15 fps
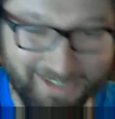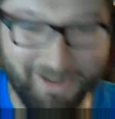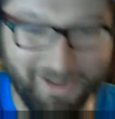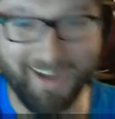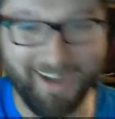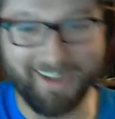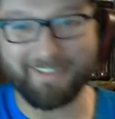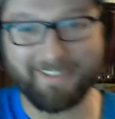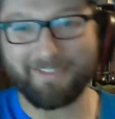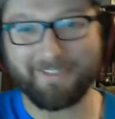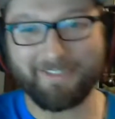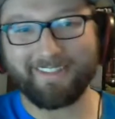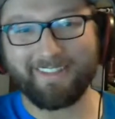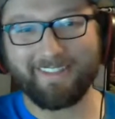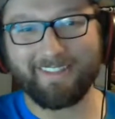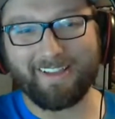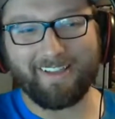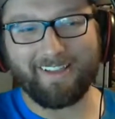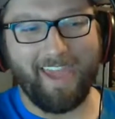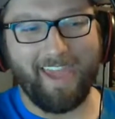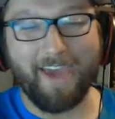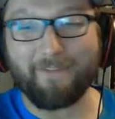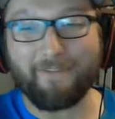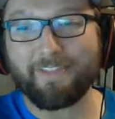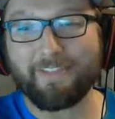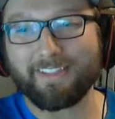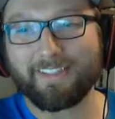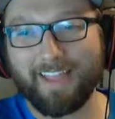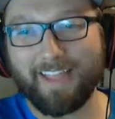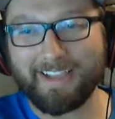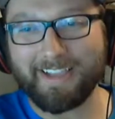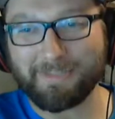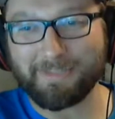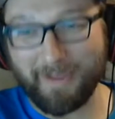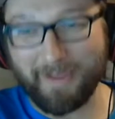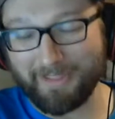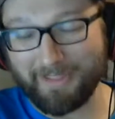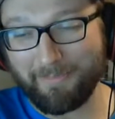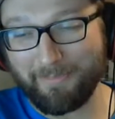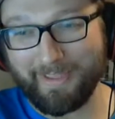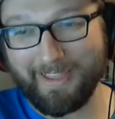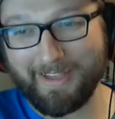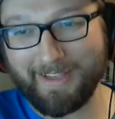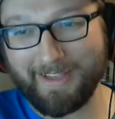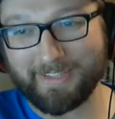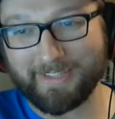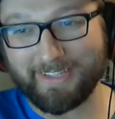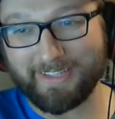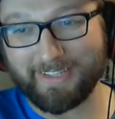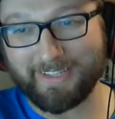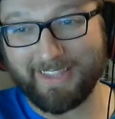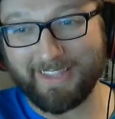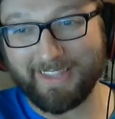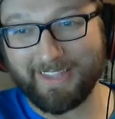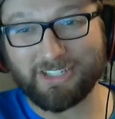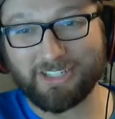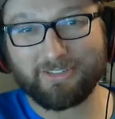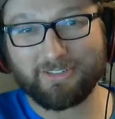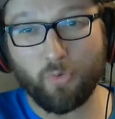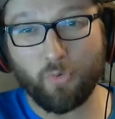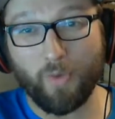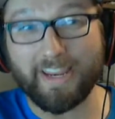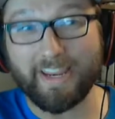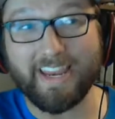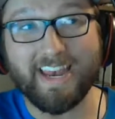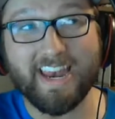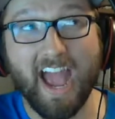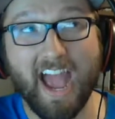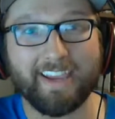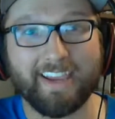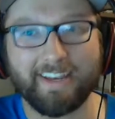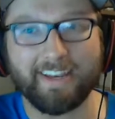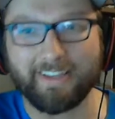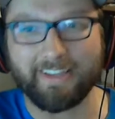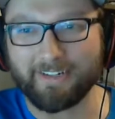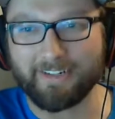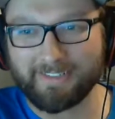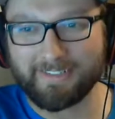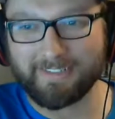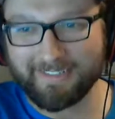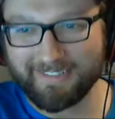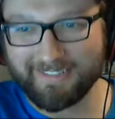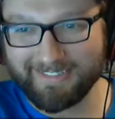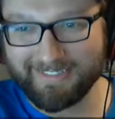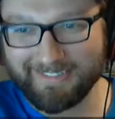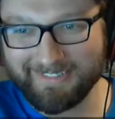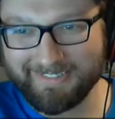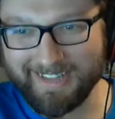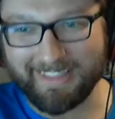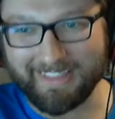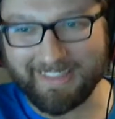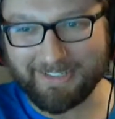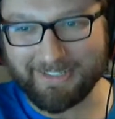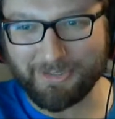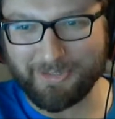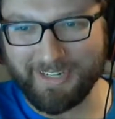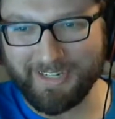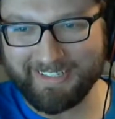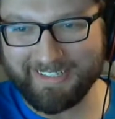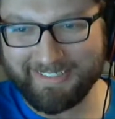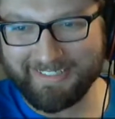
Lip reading: Uh, have the Lions been in the playoffs in the last 29 years? I think so, right?